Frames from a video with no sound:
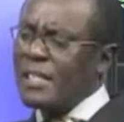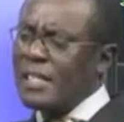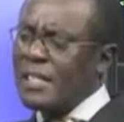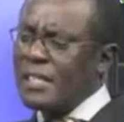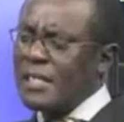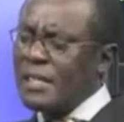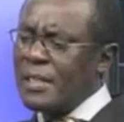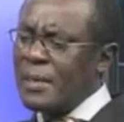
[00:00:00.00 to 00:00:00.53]

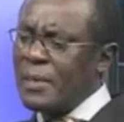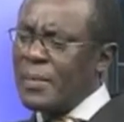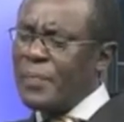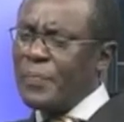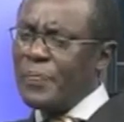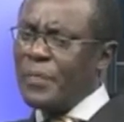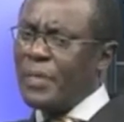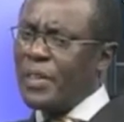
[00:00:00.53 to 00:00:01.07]
is a
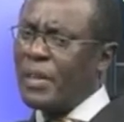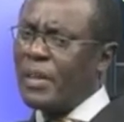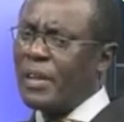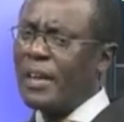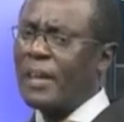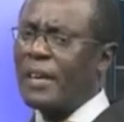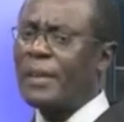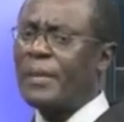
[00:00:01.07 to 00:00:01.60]

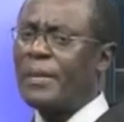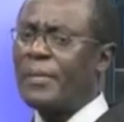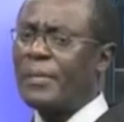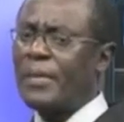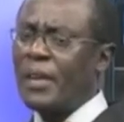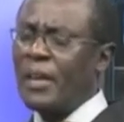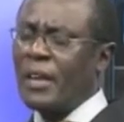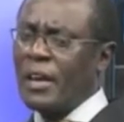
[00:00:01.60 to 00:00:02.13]

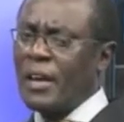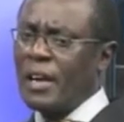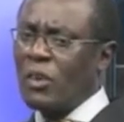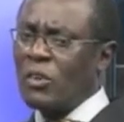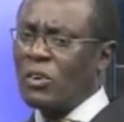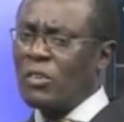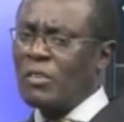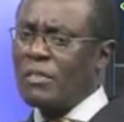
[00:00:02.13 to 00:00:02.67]

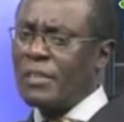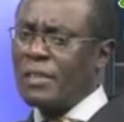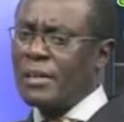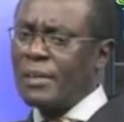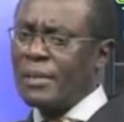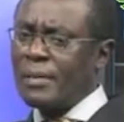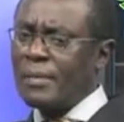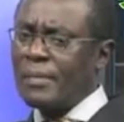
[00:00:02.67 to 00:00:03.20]
lot
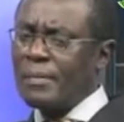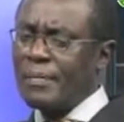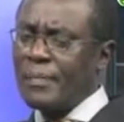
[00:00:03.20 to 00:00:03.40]
of